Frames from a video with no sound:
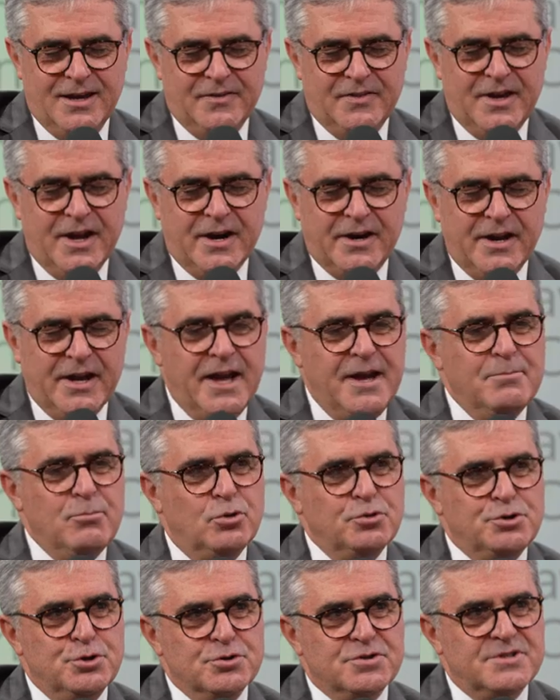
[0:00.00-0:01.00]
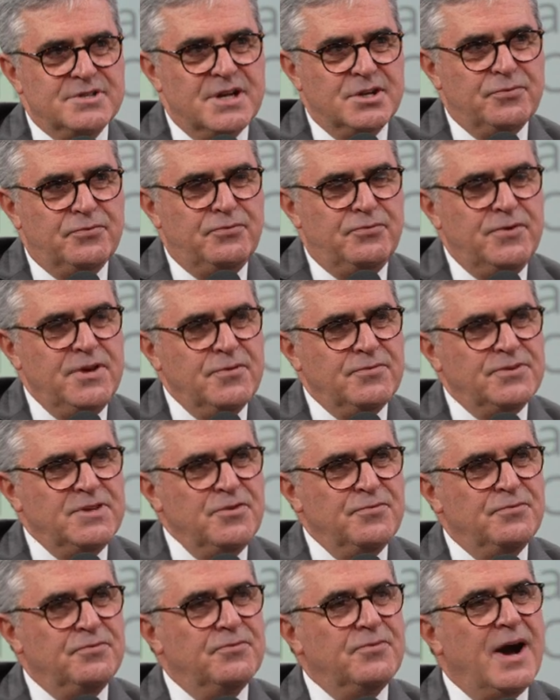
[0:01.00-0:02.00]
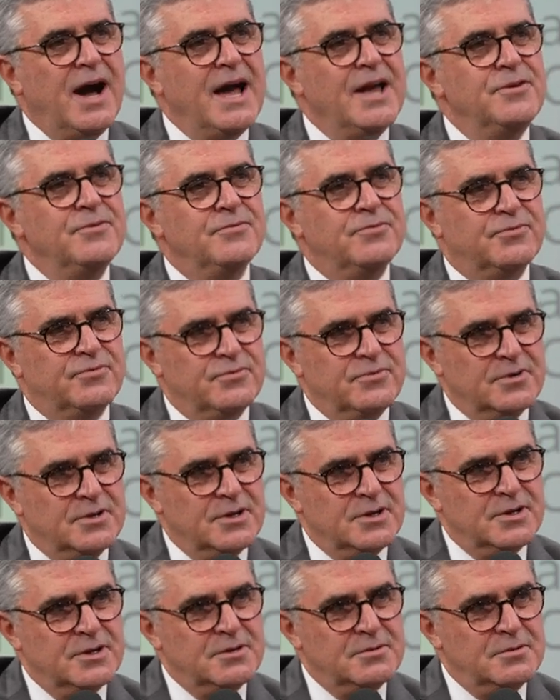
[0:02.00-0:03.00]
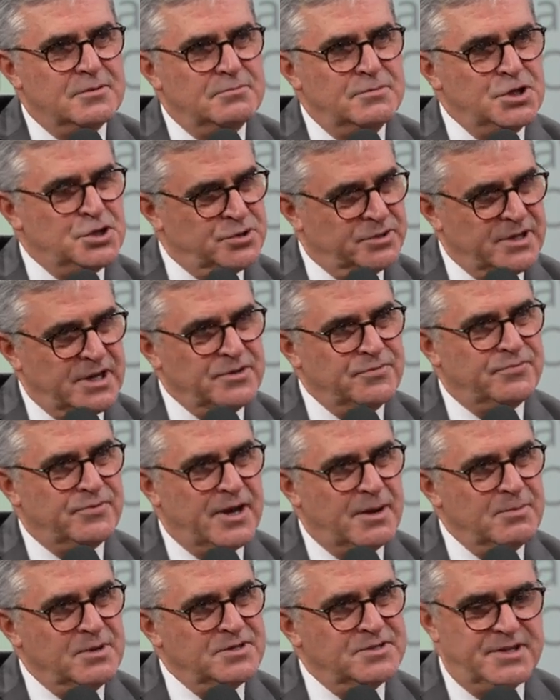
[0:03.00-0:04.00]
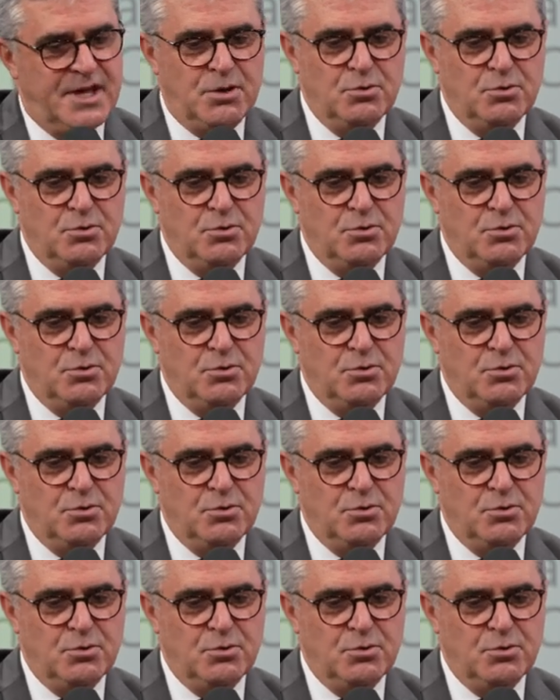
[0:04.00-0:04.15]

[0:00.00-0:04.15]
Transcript: And they are able to send 55 missionary families.